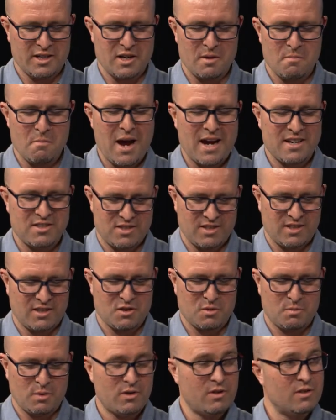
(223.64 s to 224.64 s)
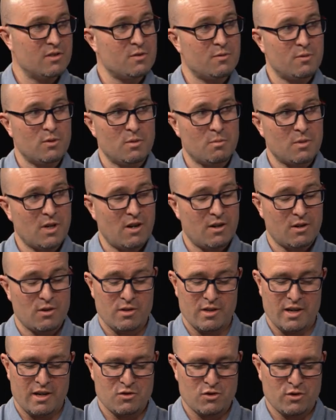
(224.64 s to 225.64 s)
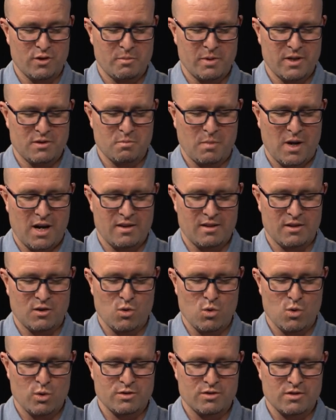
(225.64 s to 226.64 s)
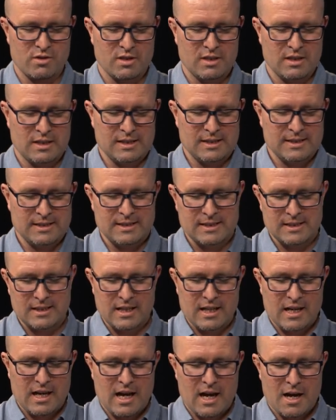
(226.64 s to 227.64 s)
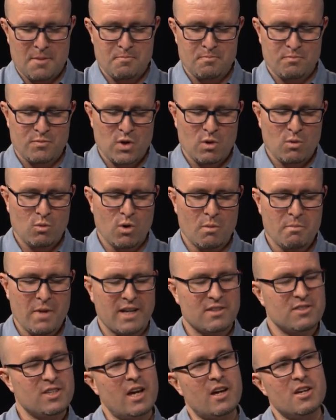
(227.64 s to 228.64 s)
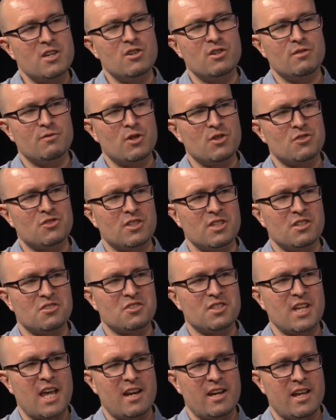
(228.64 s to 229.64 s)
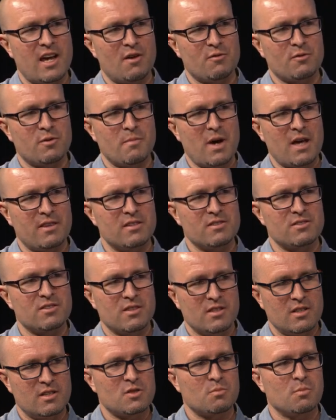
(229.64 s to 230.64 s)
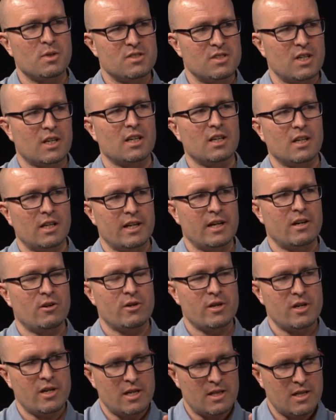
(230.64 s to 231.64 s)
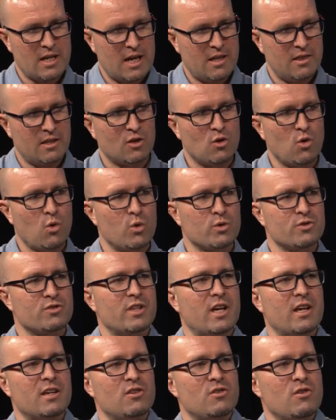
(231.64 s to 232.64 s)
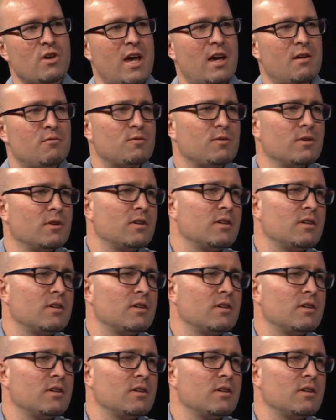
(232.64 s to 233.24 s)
an amazing experience for them going on that trip as part of the course. What makes our university stand out from others in this particular area and the course that you have?